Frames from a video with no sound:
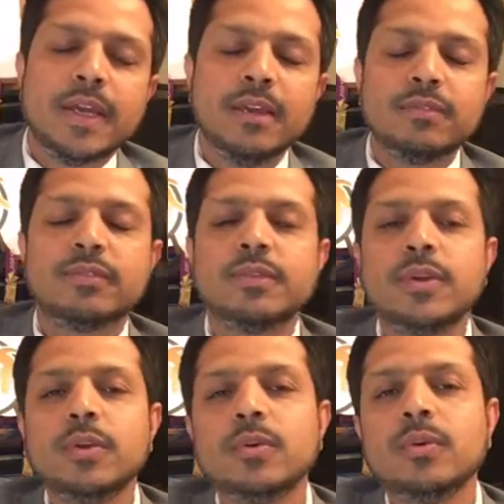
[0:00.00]
if
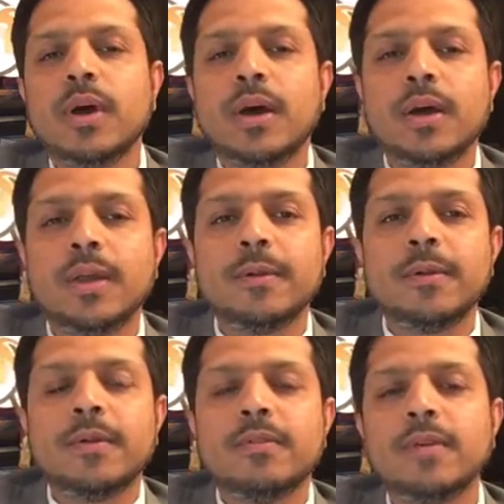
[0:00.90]
you are
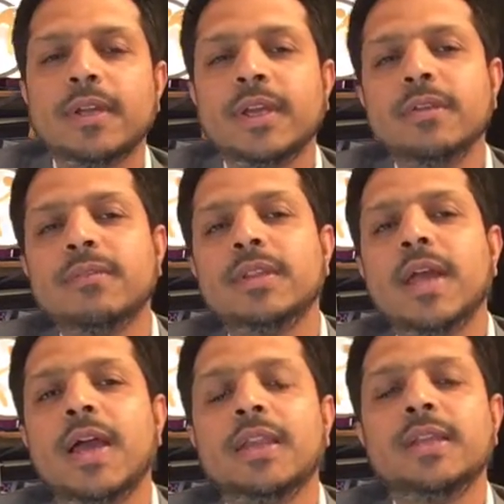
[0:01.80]
working with
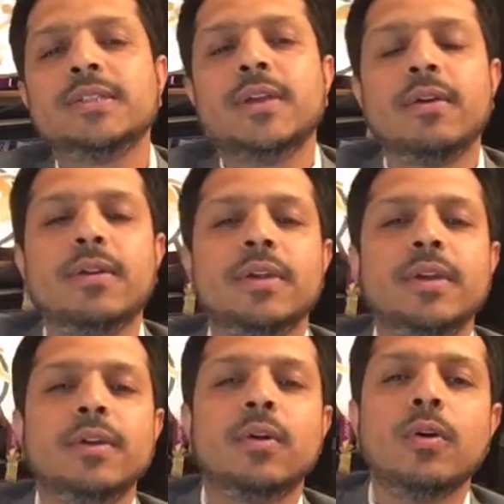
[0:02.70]
any
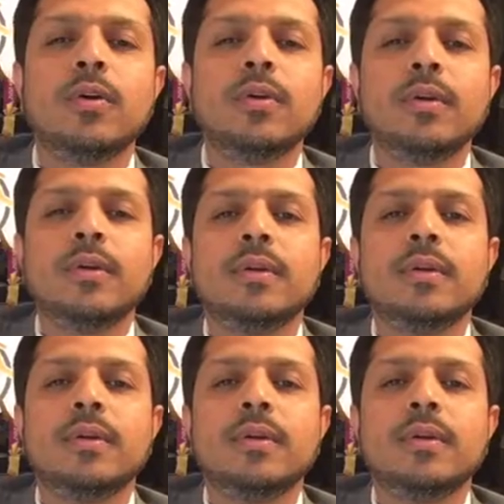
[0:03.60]
charity or